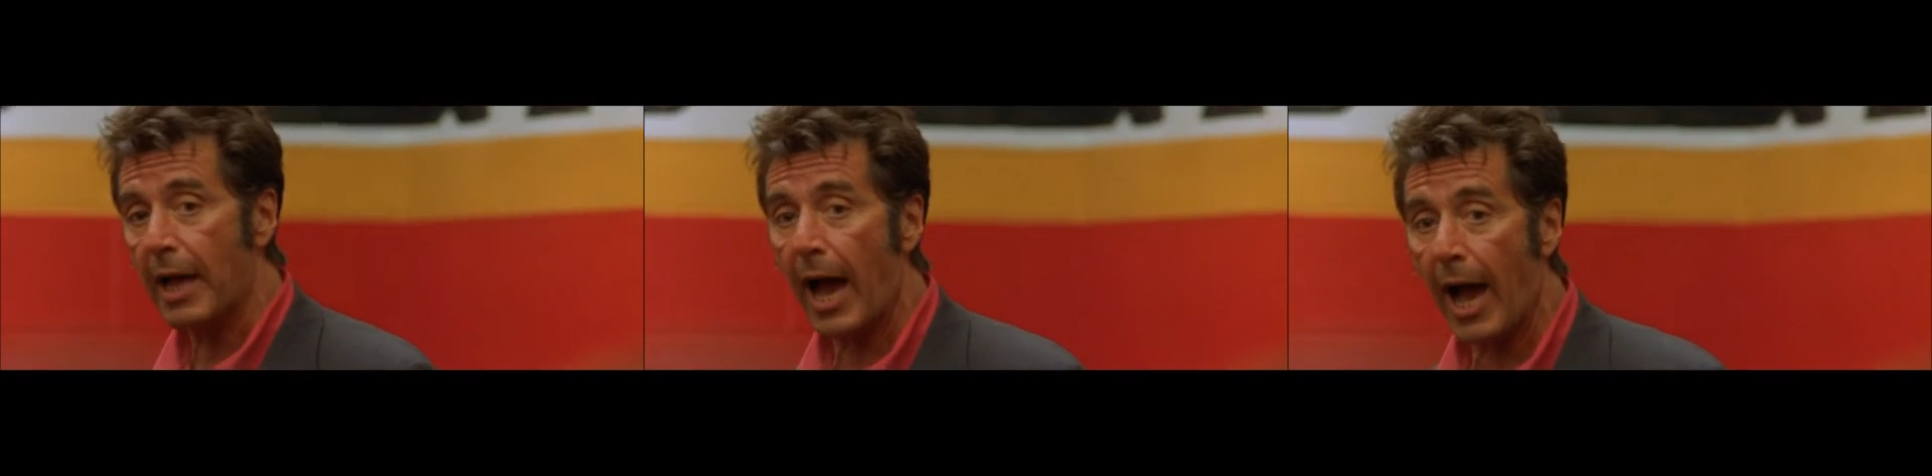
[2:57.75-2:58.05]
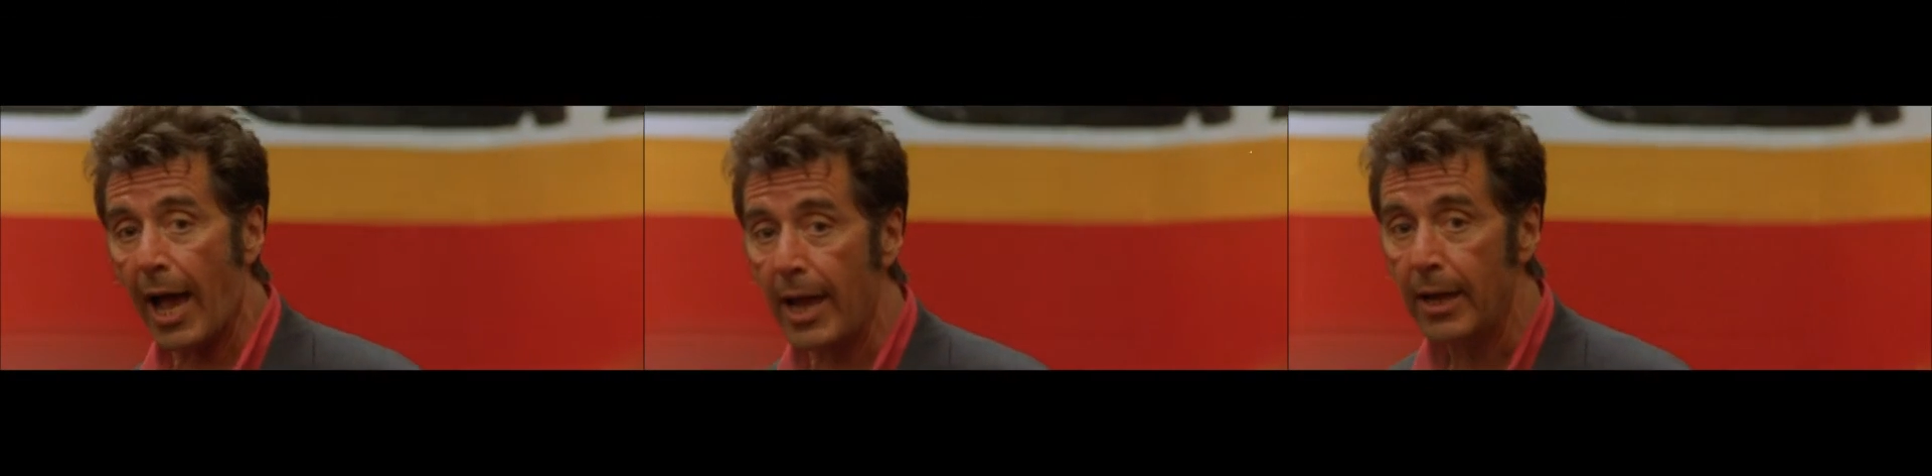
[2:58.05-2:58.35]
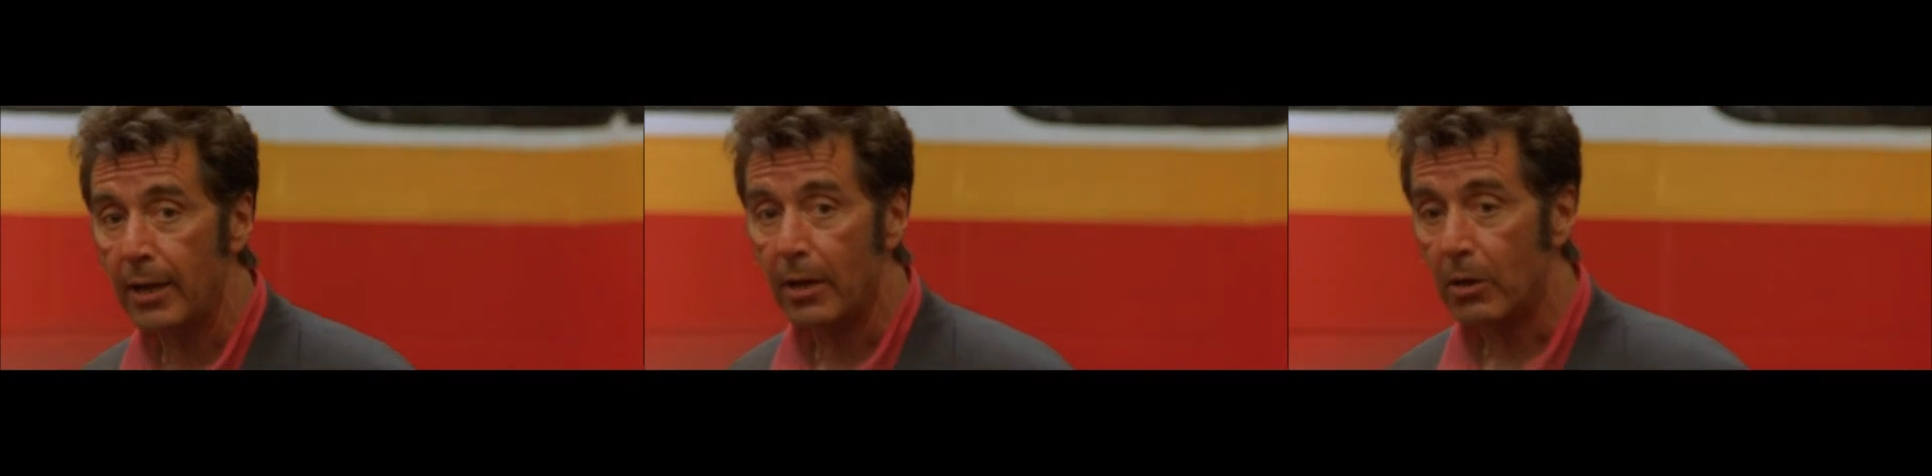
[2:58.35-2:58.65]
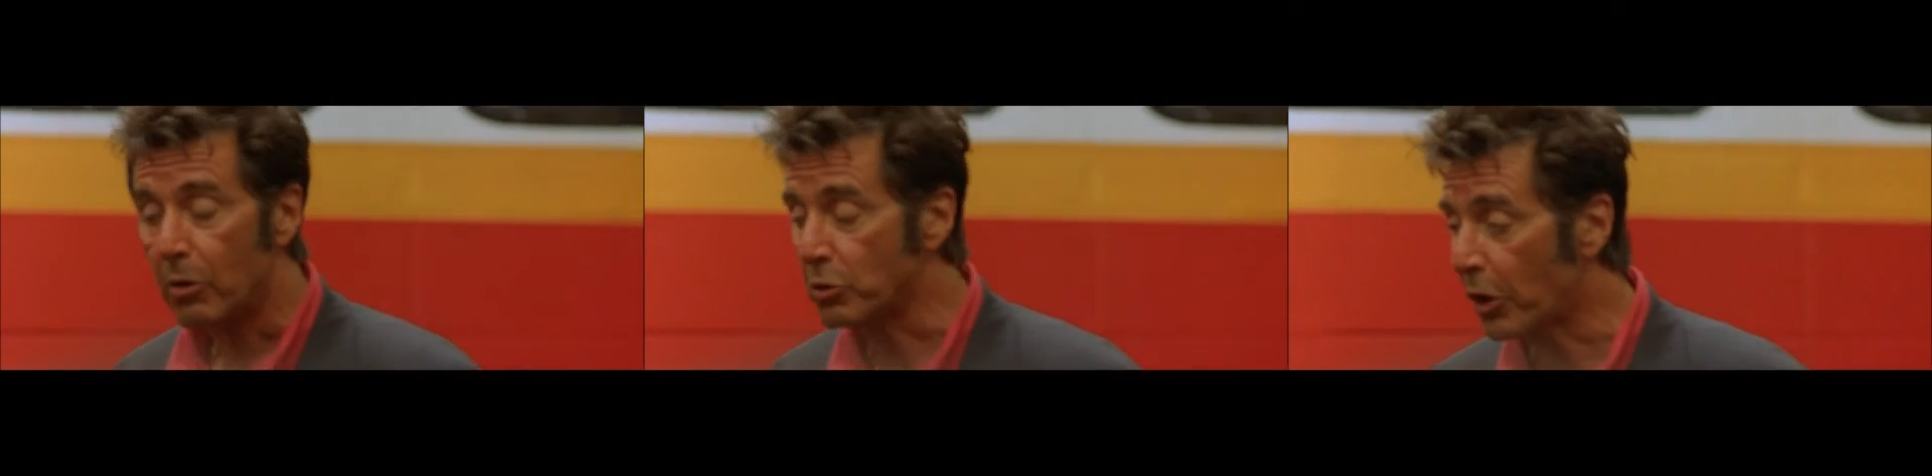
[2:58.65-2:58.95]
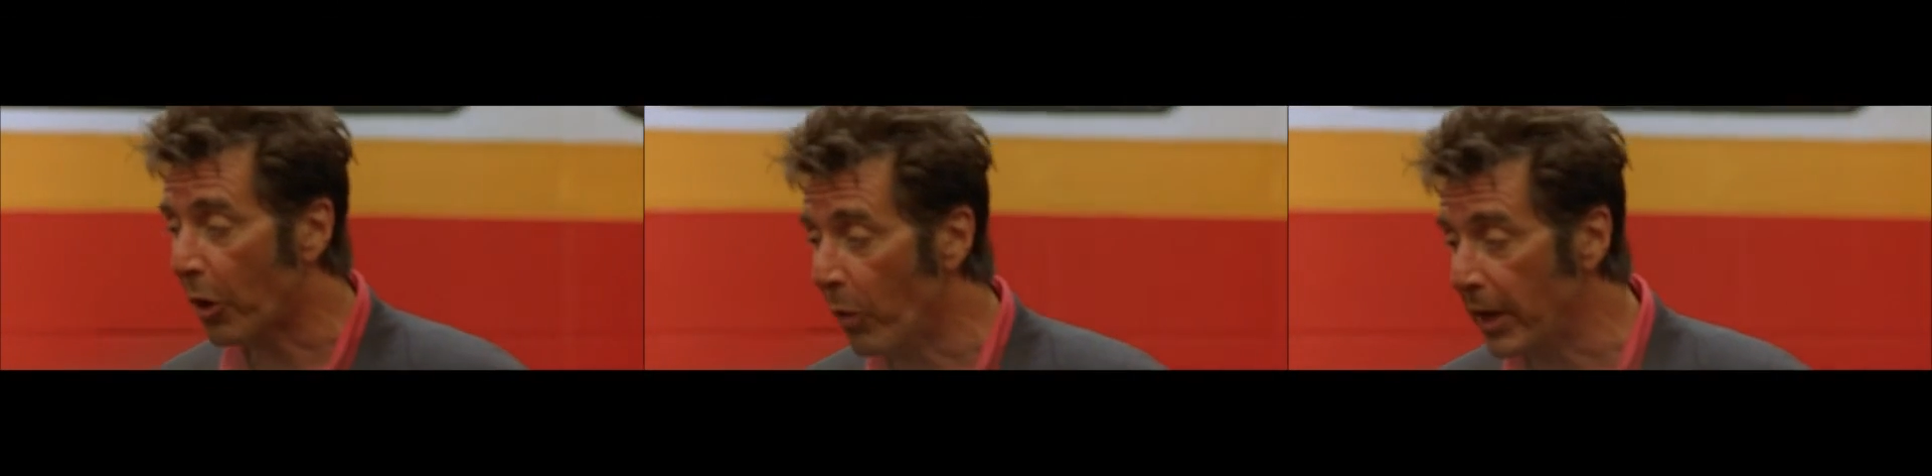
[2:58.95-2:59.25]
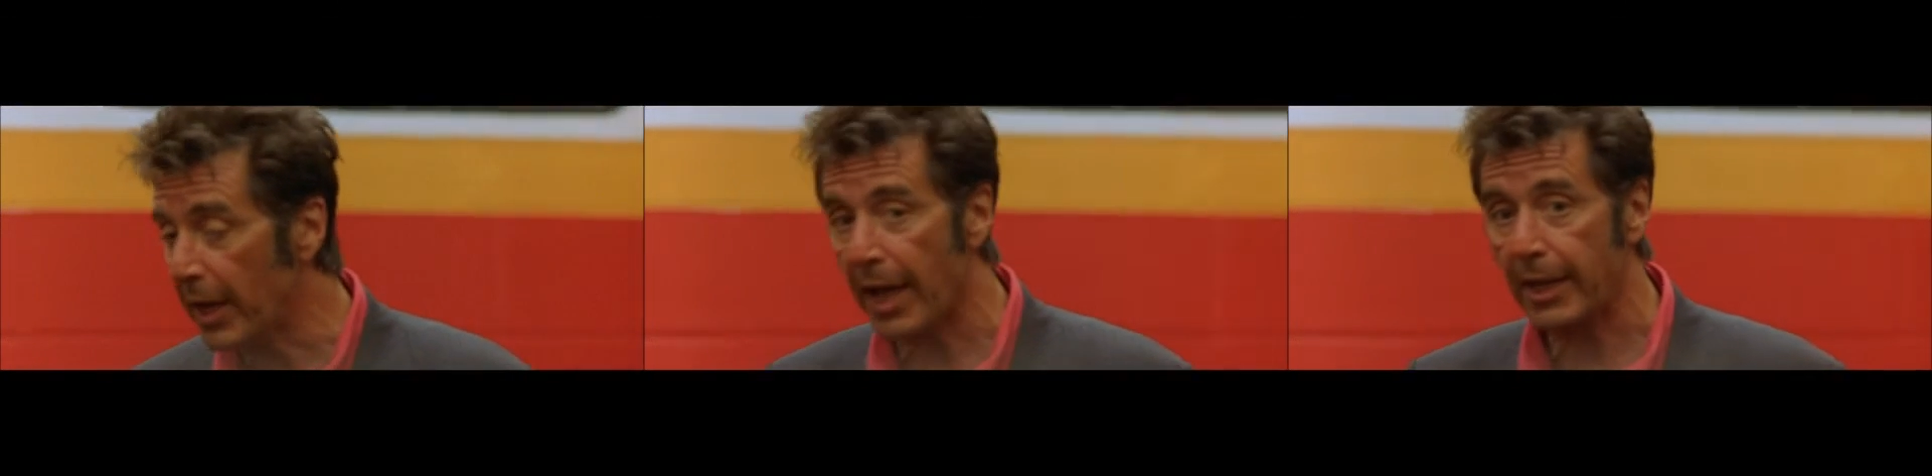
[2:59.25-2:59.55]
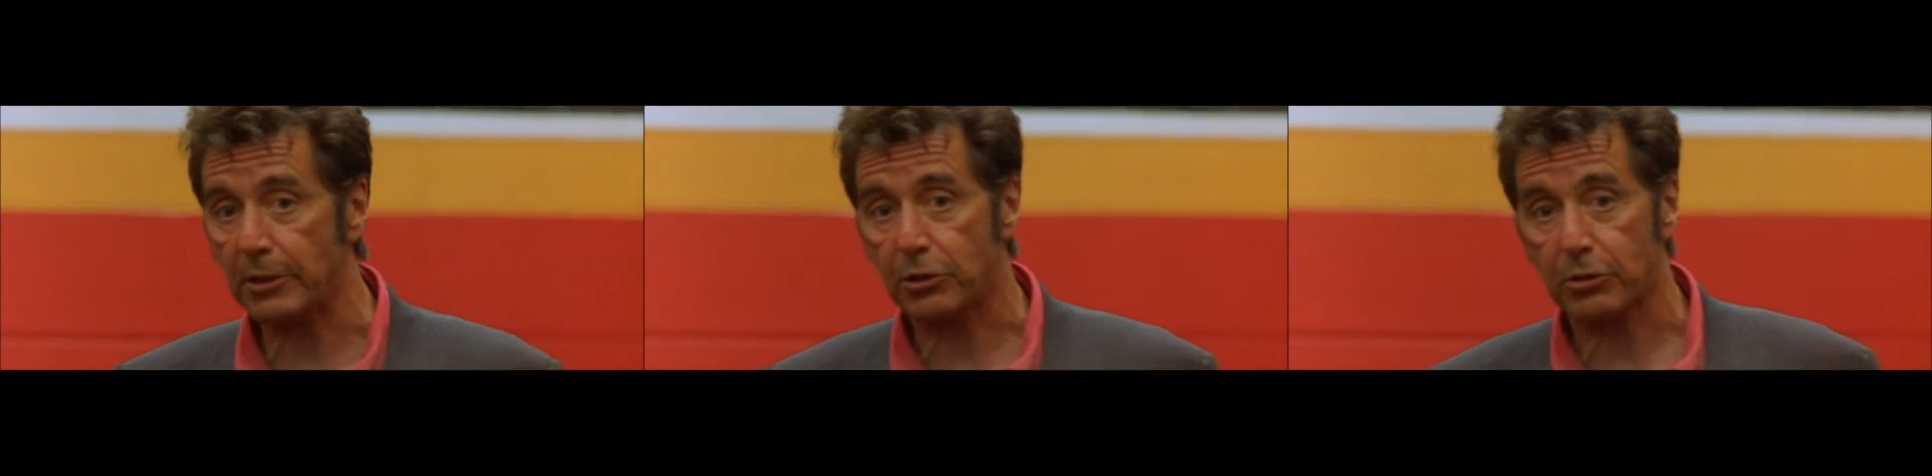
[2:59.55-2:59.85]
die Who's gonna win
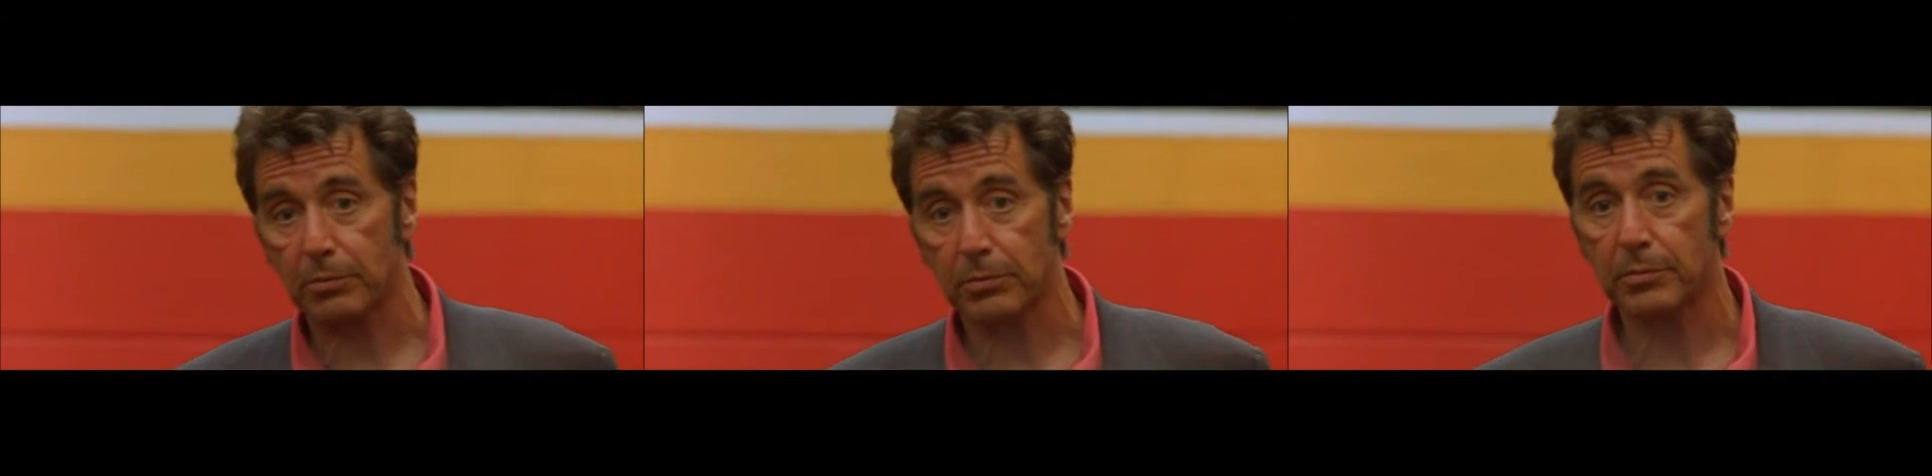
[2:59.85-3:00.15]
that itch.